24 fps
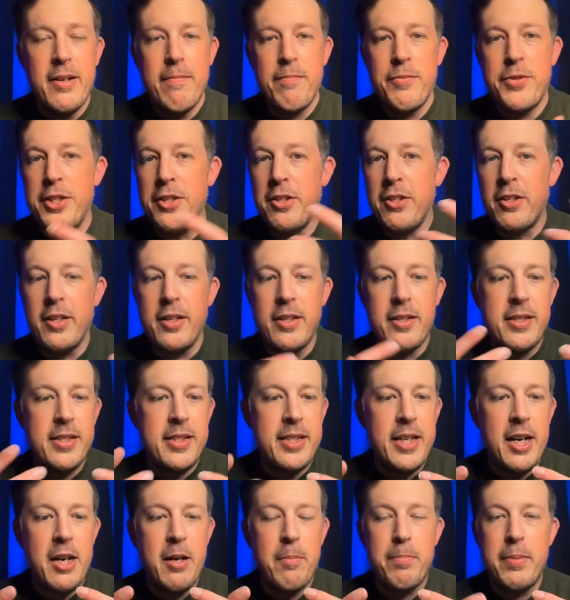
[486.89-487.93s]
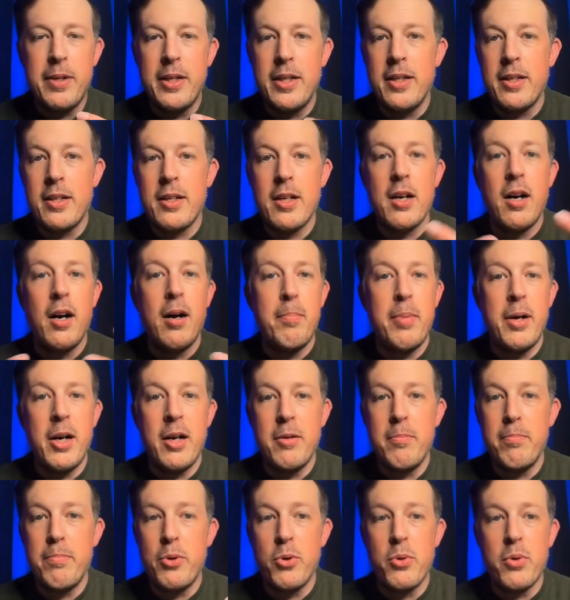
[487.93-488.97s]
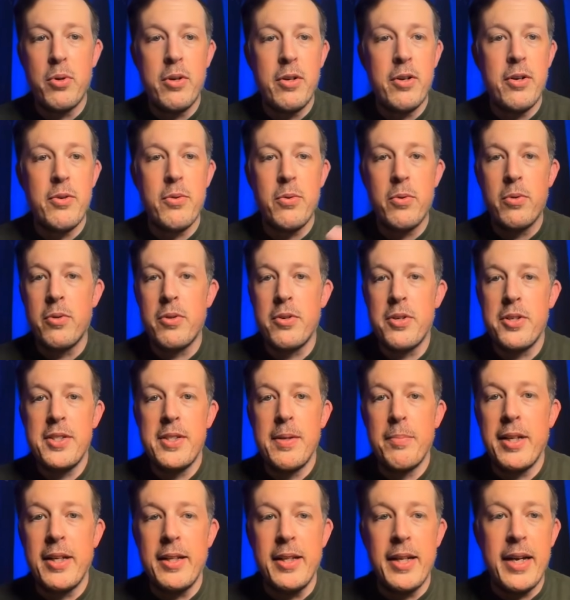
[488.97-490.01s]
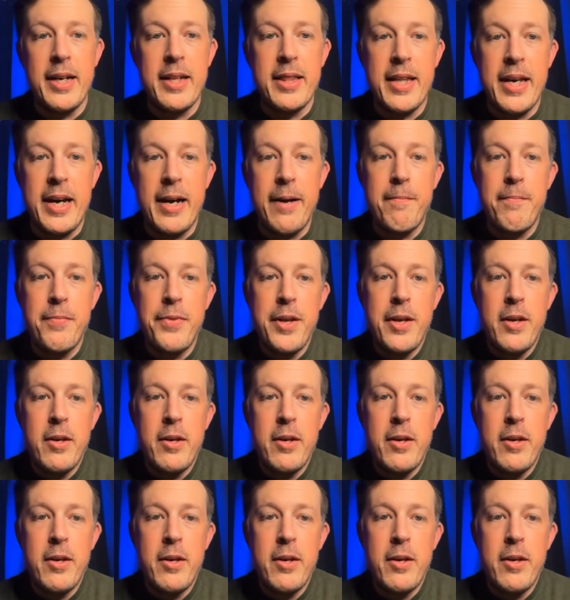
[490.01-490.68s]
So you could set up a Kanban board or something like that.